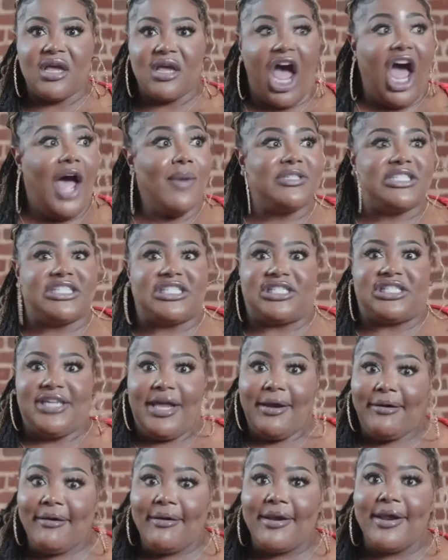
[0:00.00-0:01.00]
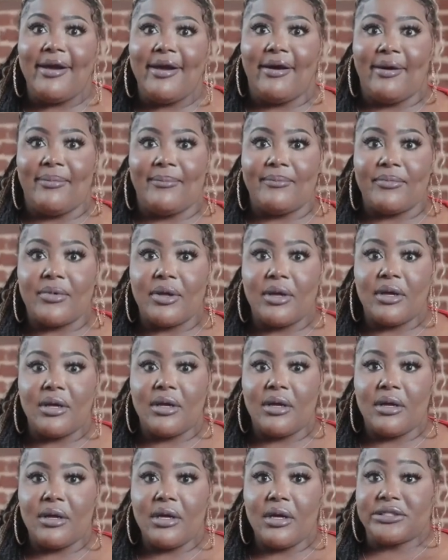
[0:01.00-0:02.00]
I'm sick of them.
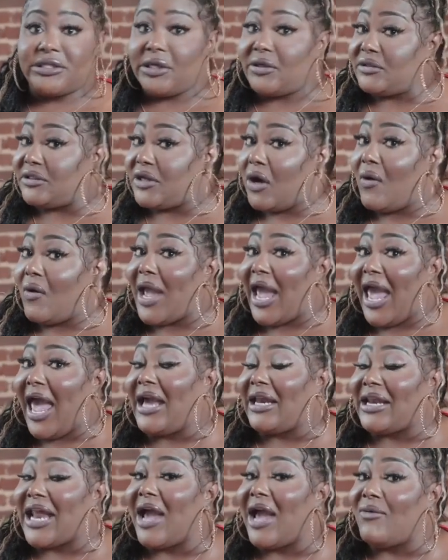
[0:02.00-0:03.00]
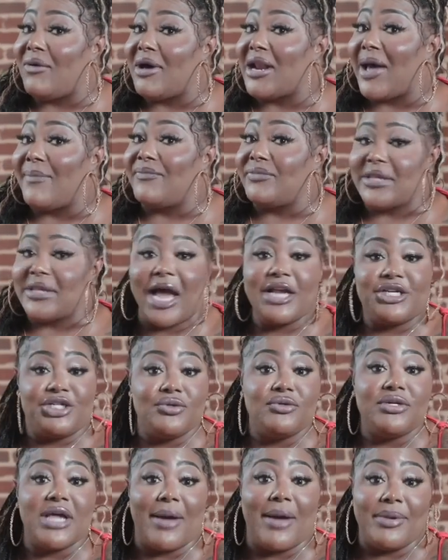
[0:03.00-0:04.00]
So don't act like what I'm not
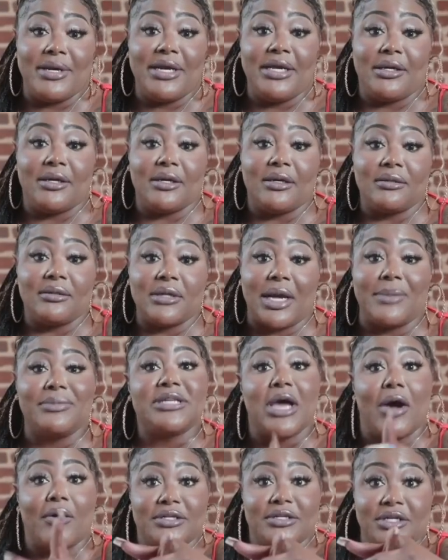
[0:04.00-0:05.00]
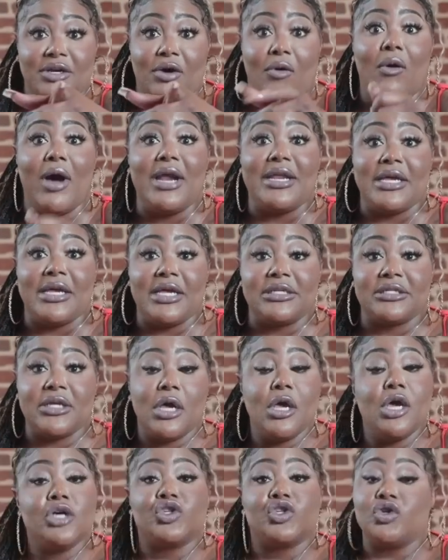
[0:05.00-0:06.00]
you, Yamaneika. I'm talking to the audience.
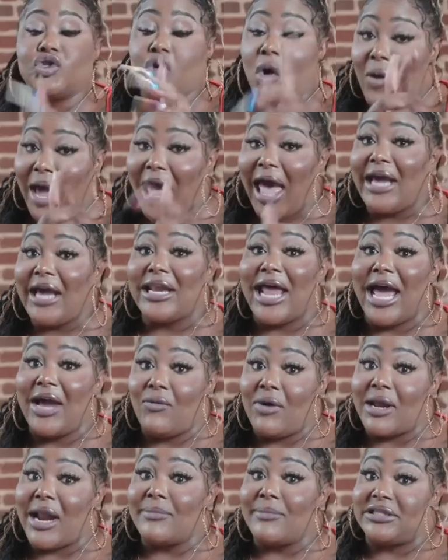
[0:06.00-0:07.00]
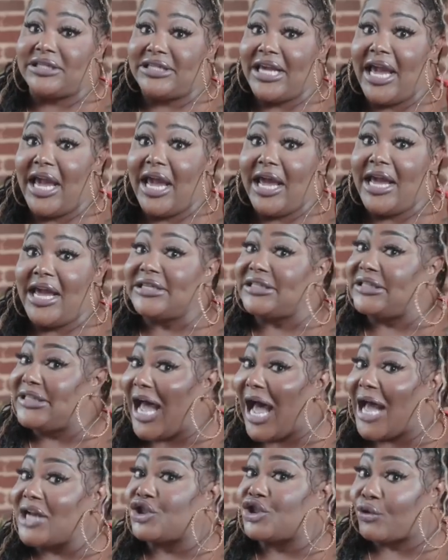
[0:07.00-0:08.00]
So don't act like what I'm saying is
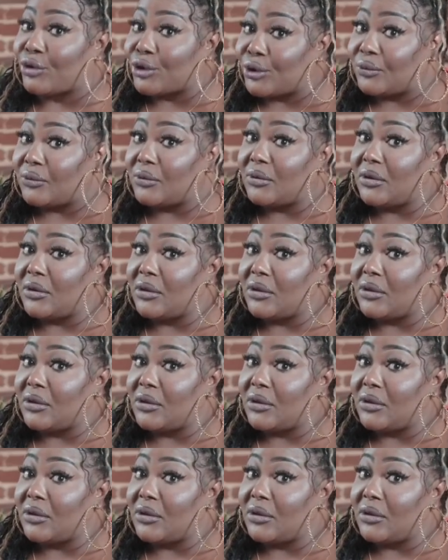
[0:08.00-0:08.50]
not true,